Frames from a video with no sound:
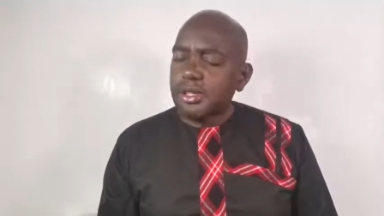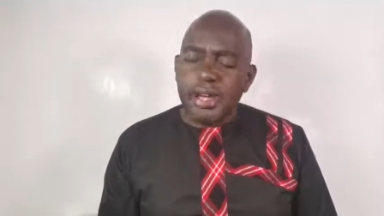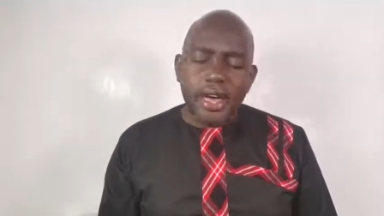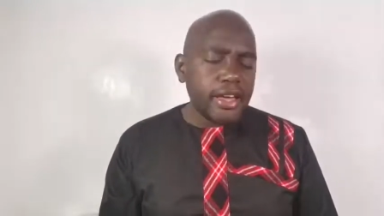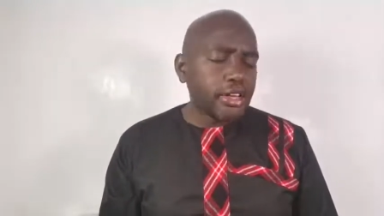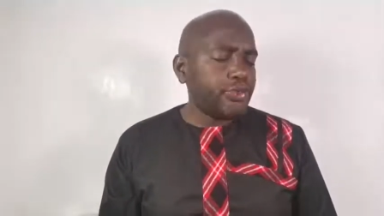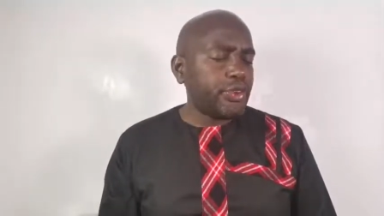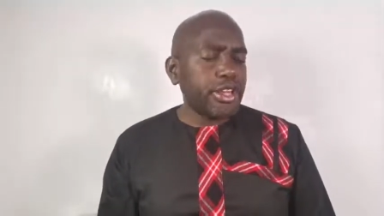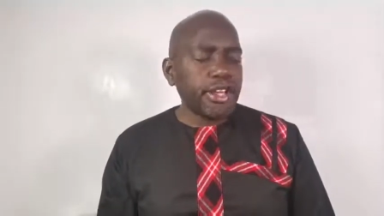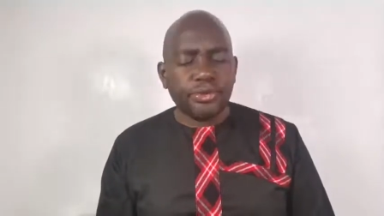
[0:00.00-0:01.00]
Thank you
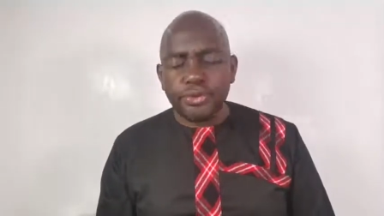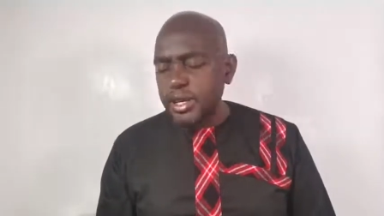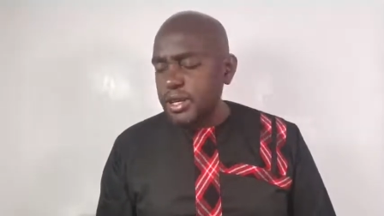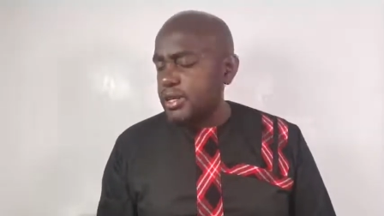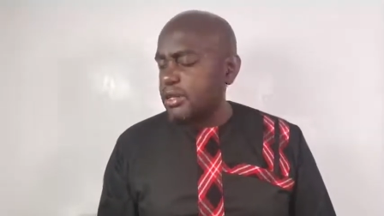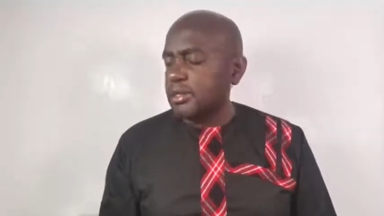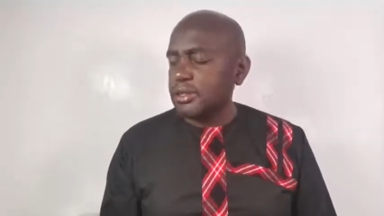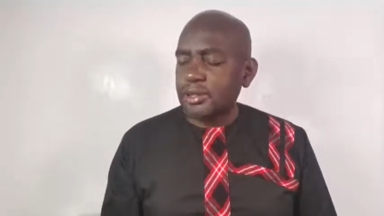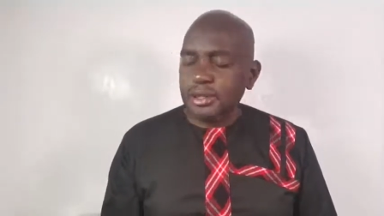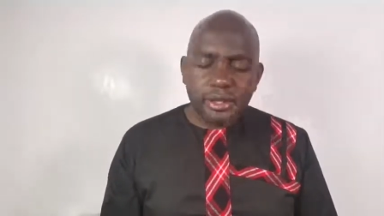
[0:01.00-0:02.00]
for day three.
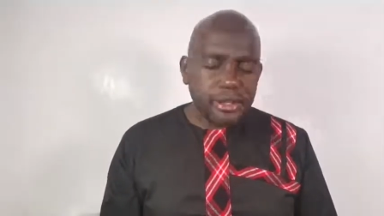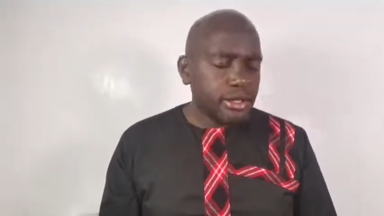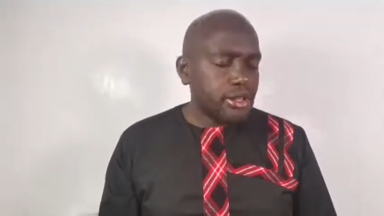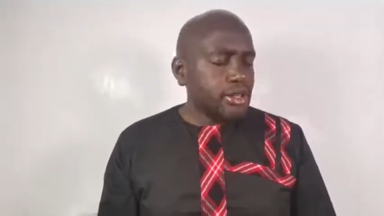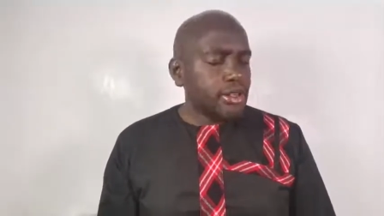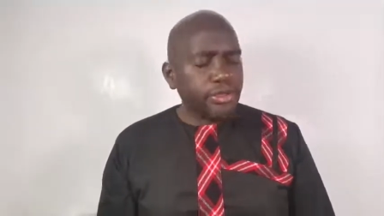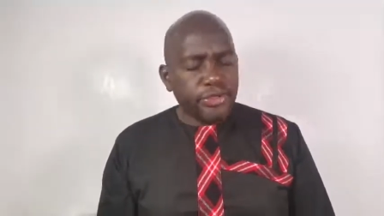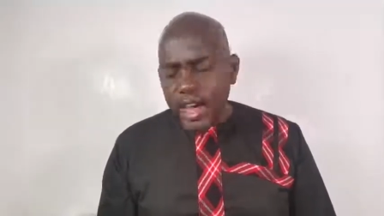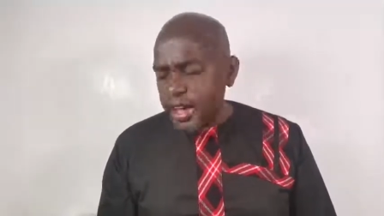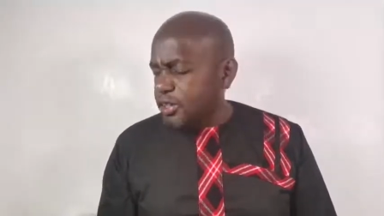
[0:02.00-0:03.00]

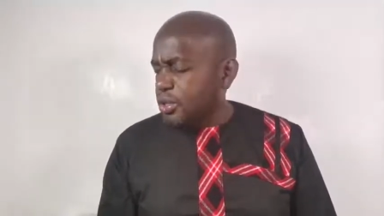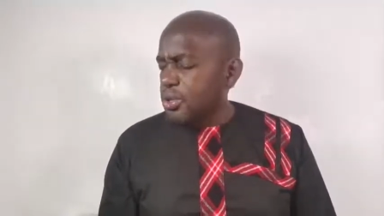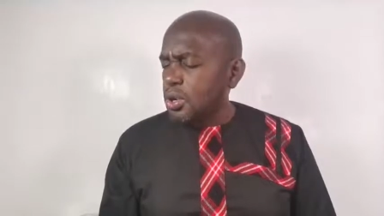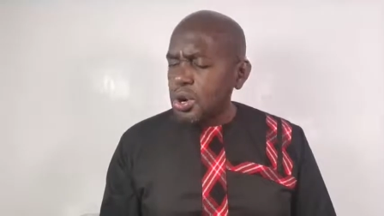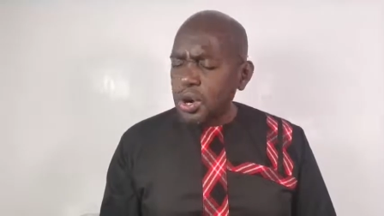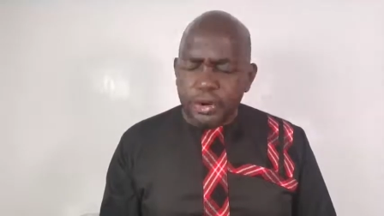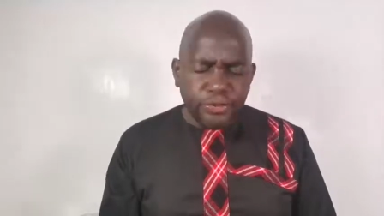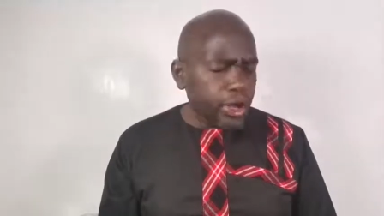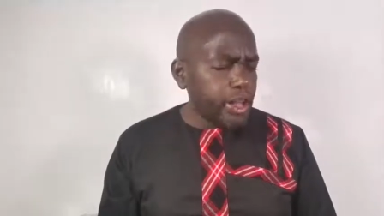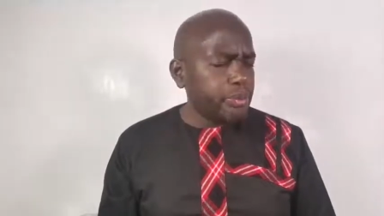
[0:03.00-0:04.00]
Thank you, Lord,
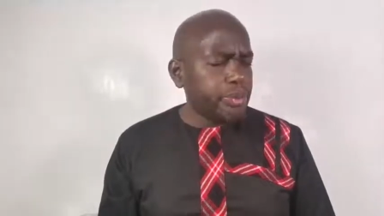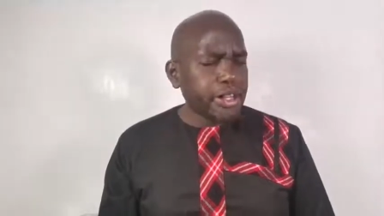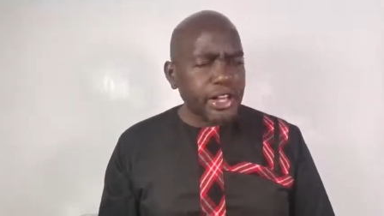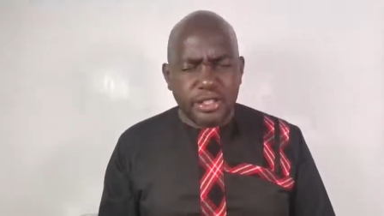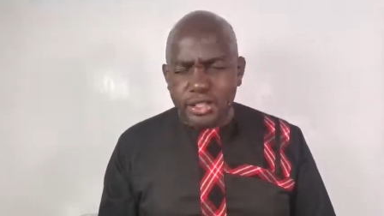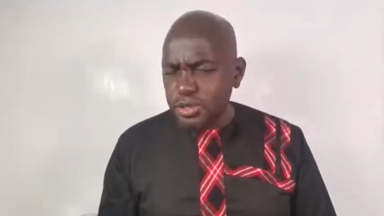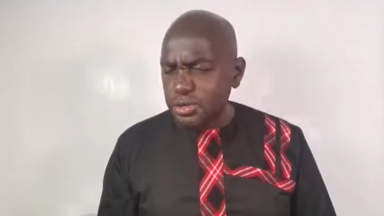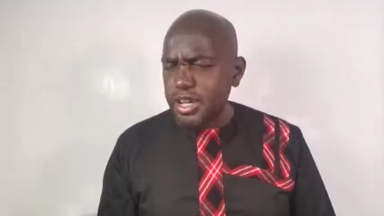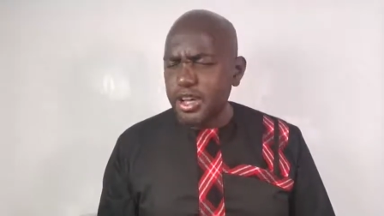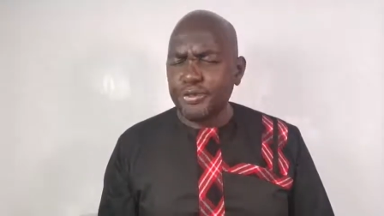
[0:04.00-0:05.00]
for helping us
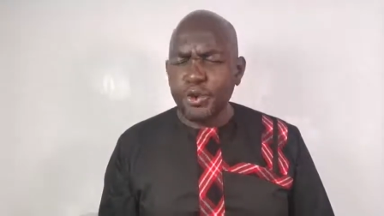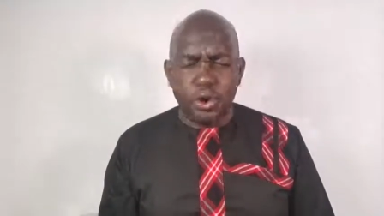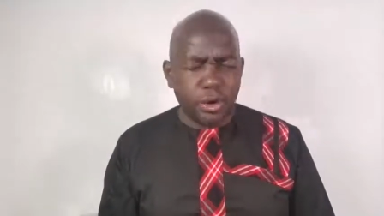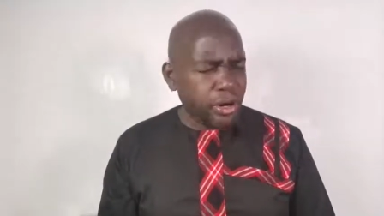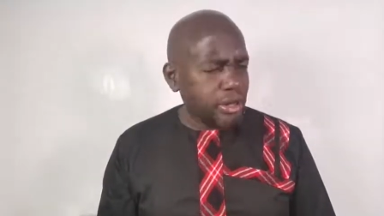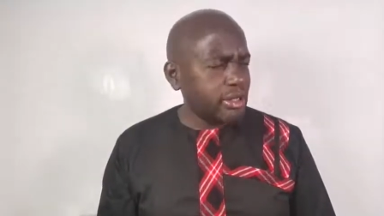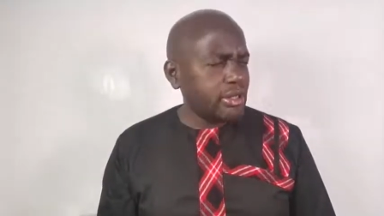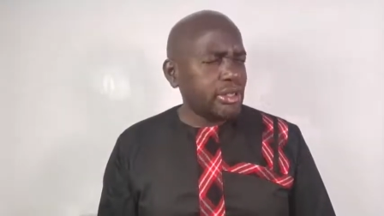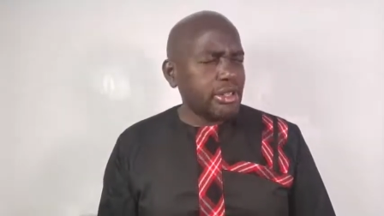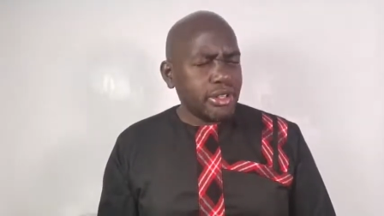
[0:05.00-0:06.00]
into day four.
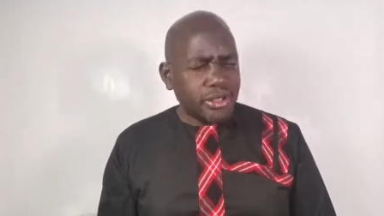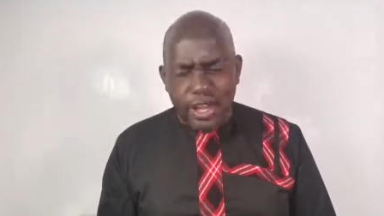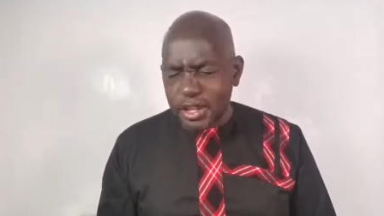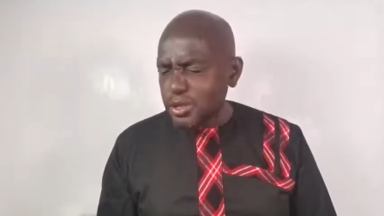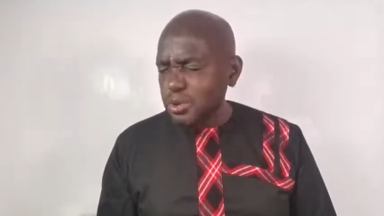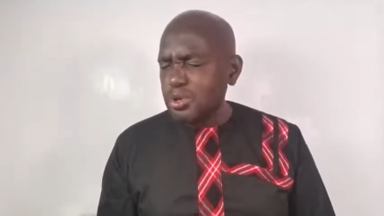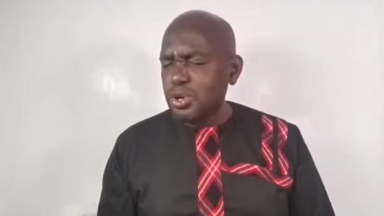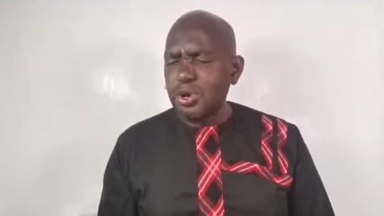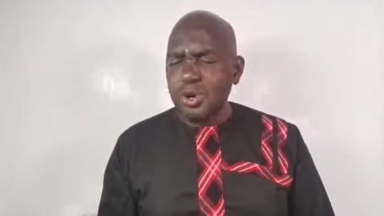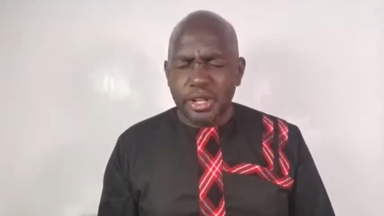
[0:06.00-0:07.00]
Thank you,
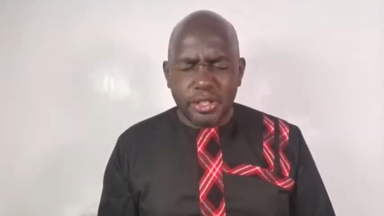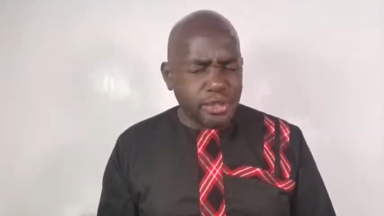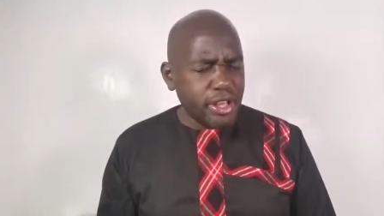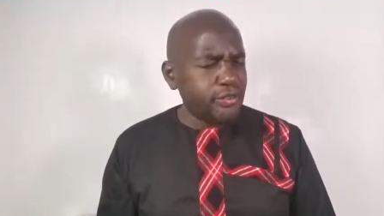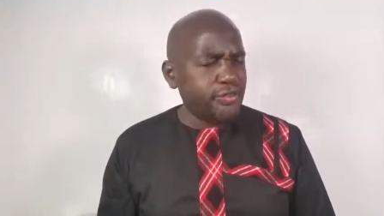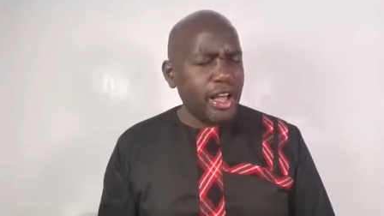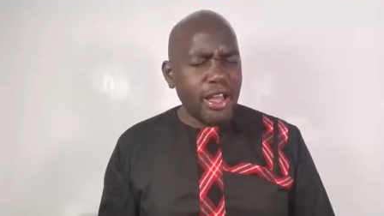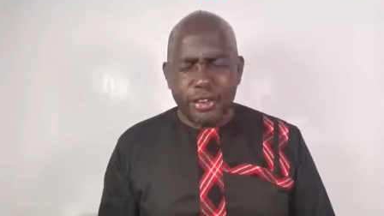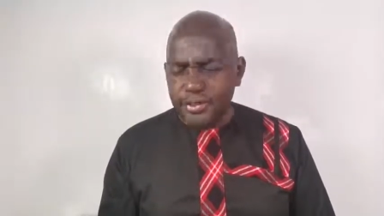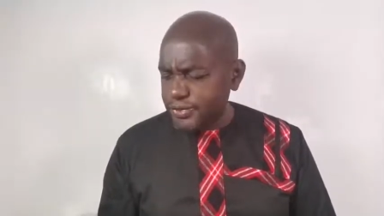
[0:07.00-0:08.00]
Lord, into day
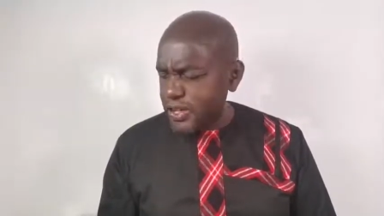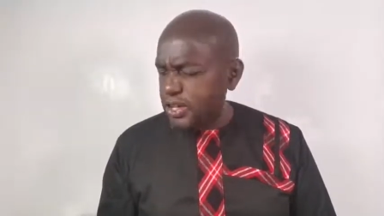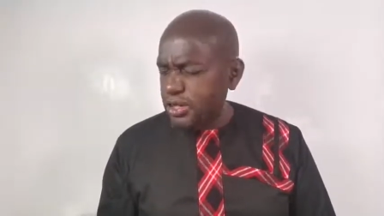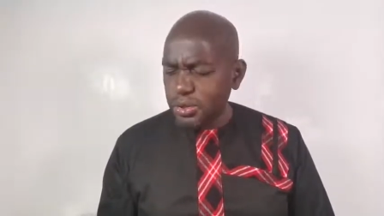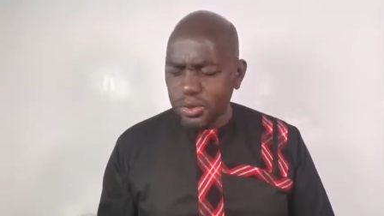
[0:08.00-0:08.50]
five. Thank you,